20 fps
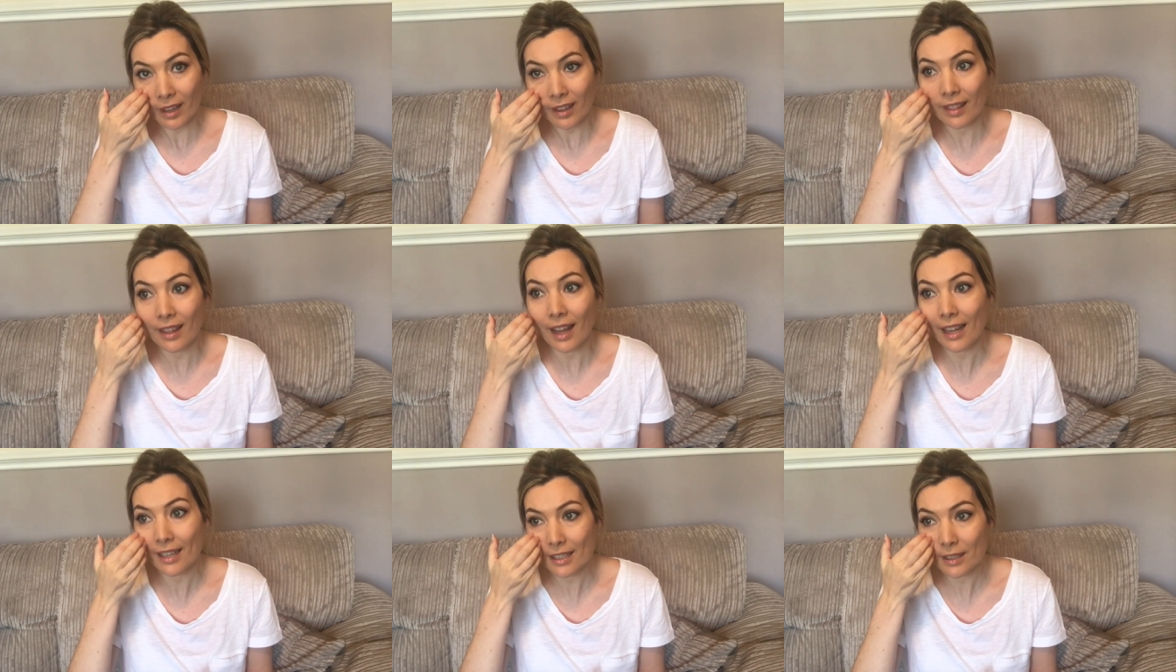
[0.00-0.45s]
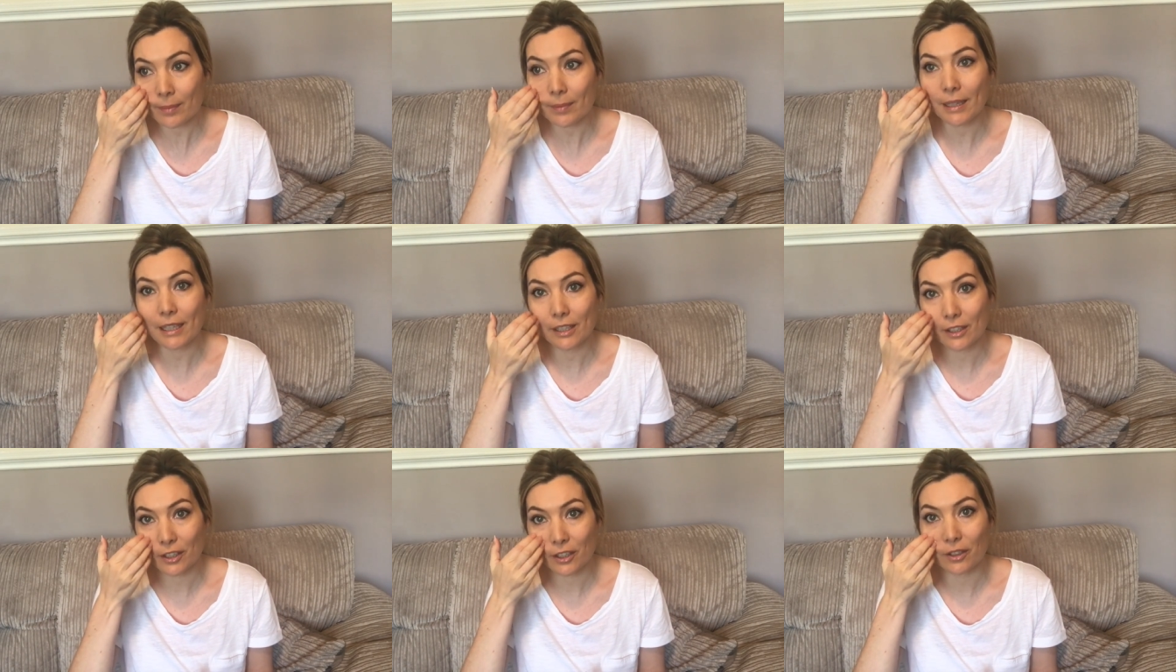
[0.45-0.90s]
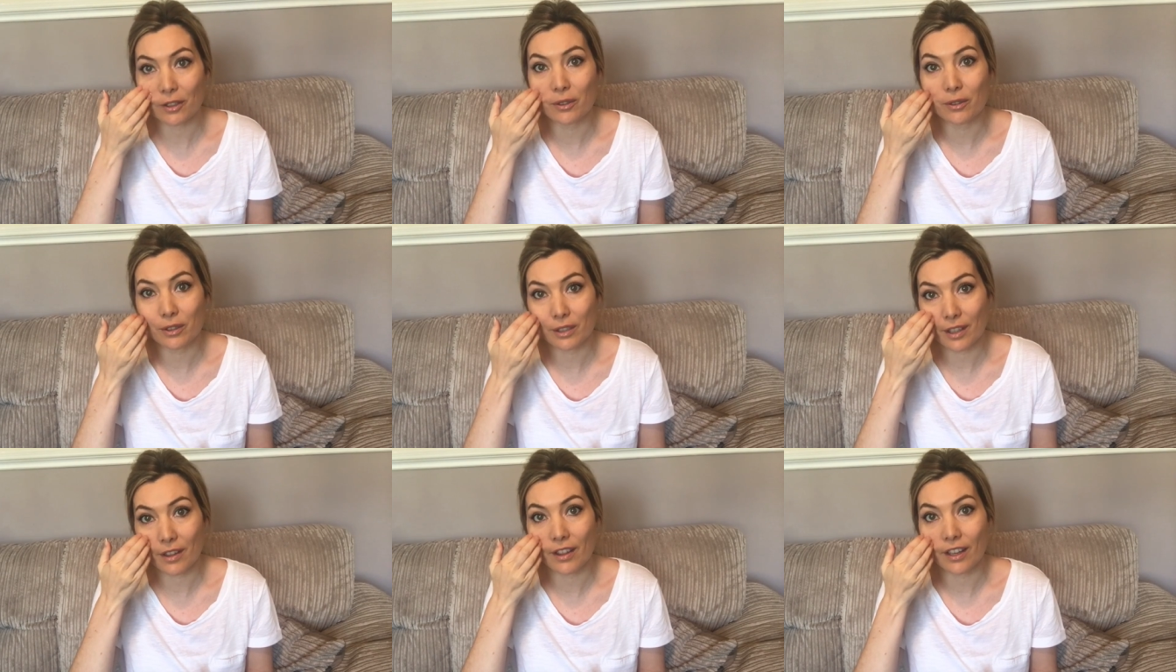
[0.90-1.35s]
That to me
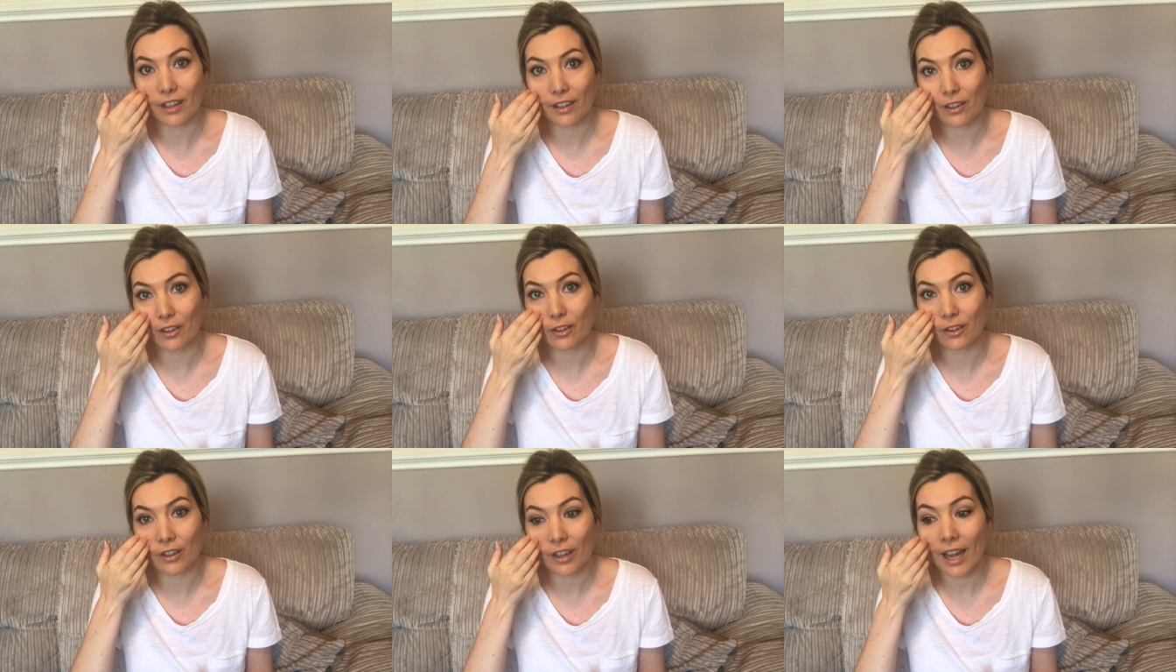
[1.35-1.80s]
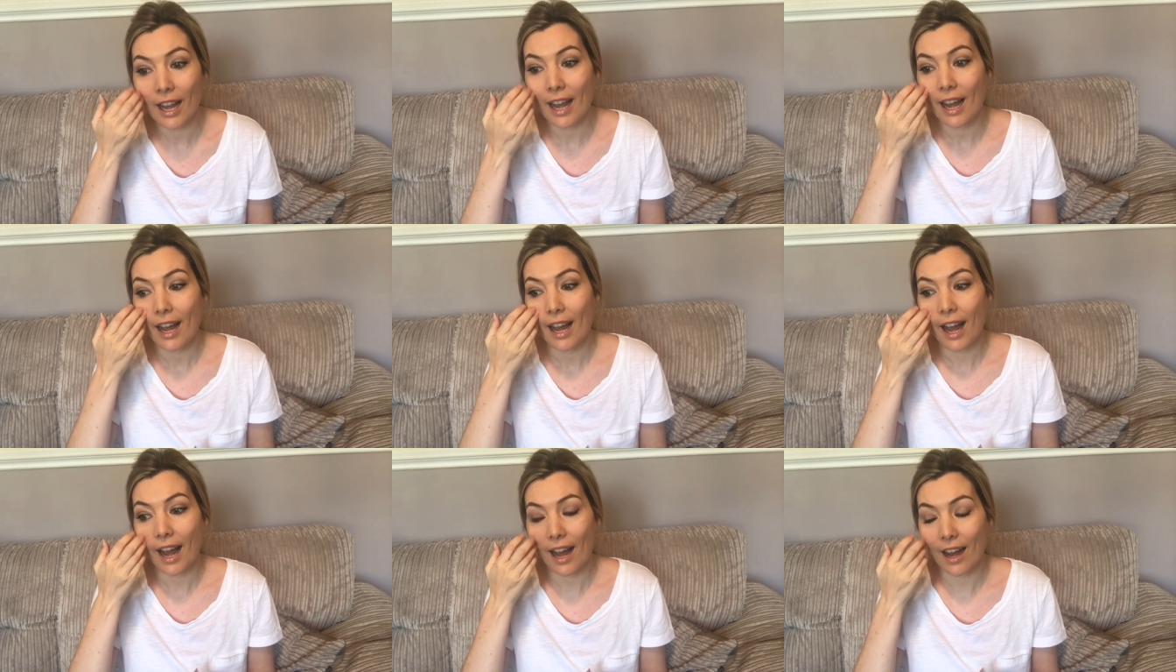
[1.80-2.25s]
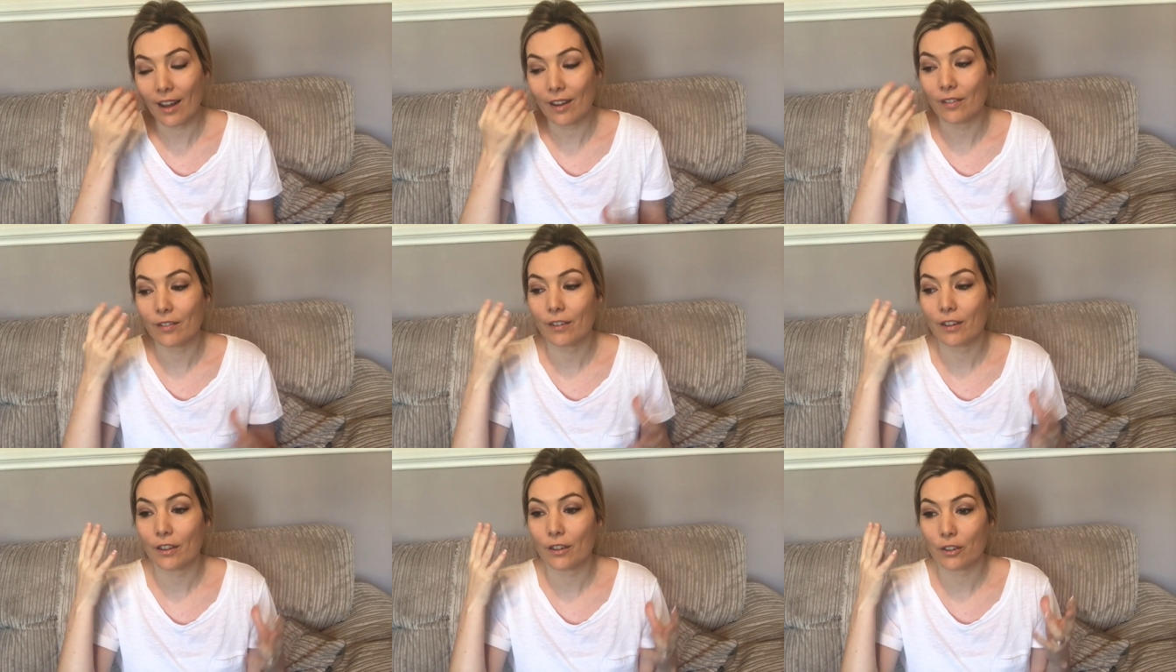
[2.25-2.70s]
shows that you have
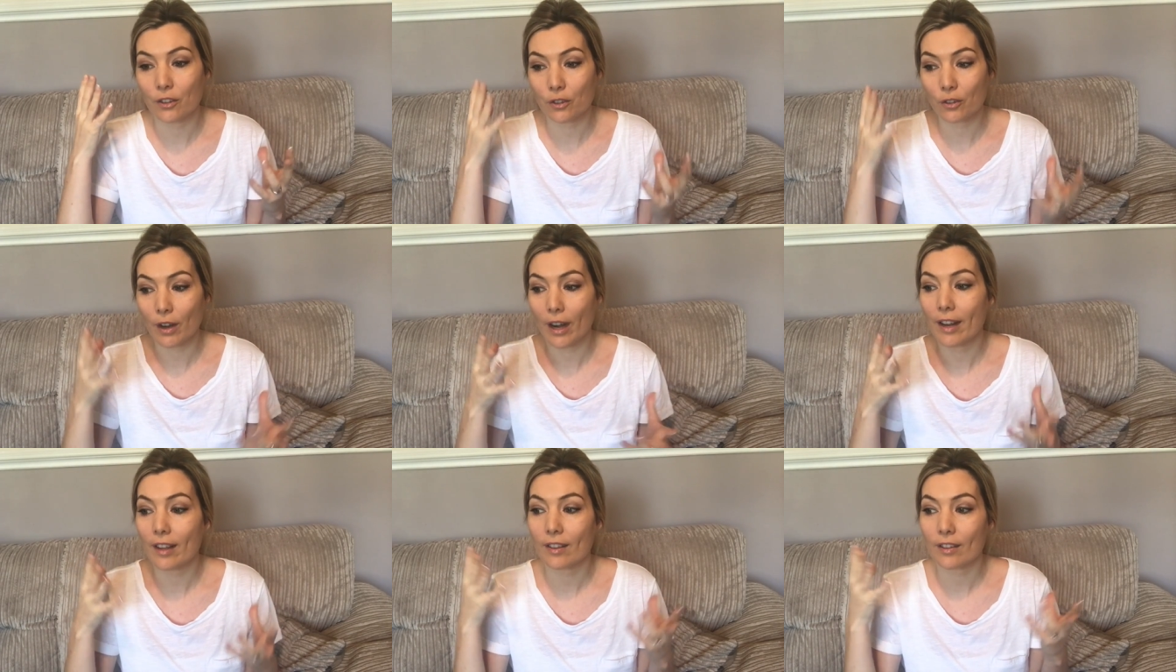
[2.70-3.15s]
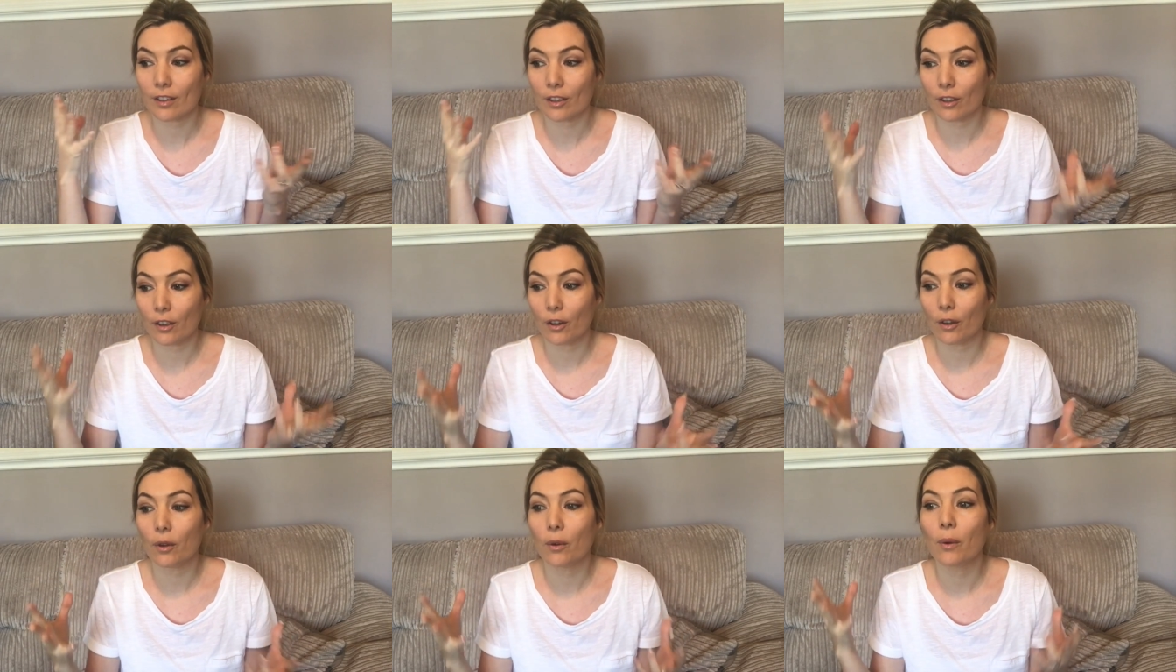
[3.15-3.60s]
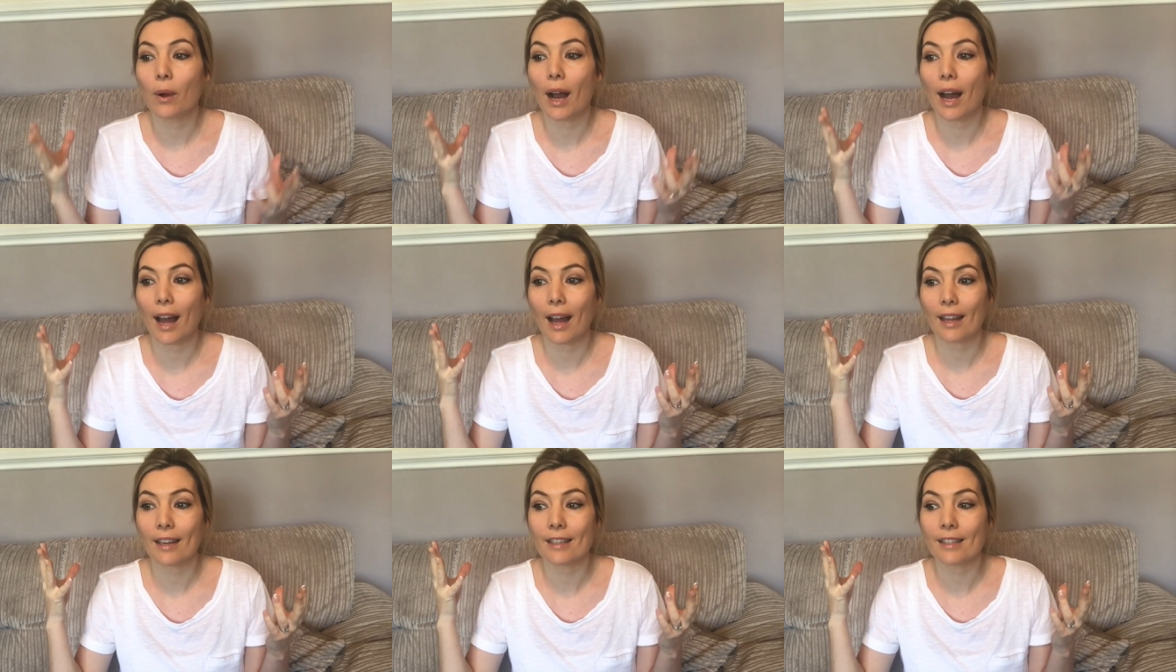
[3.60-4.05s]
the strength to go
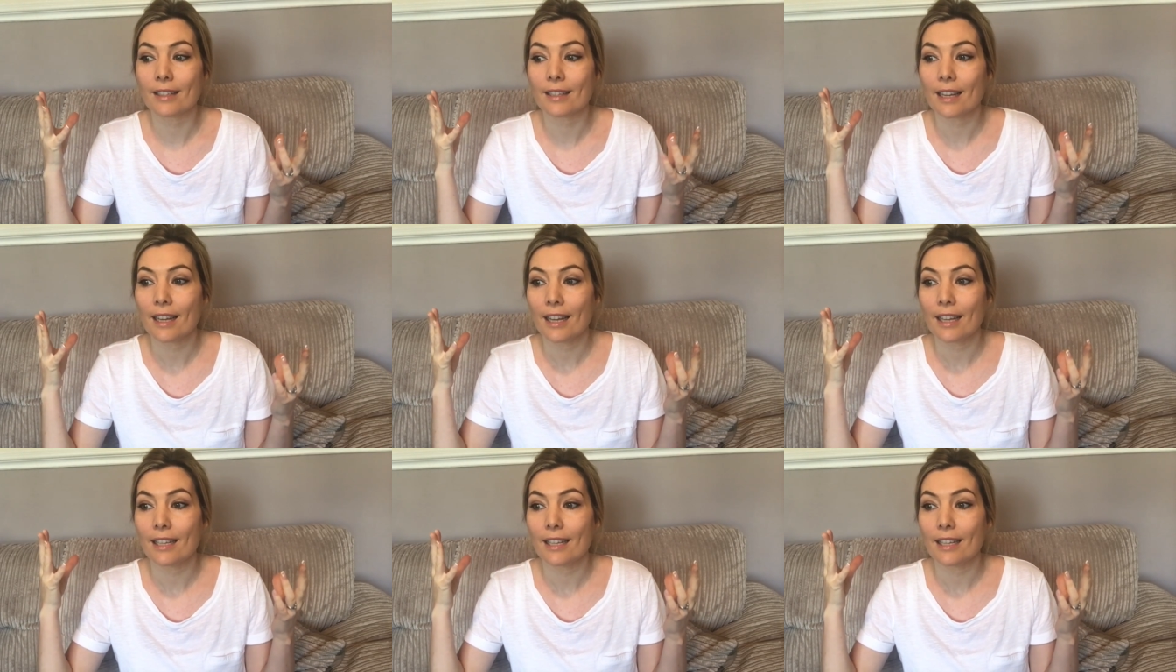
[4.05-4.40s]
and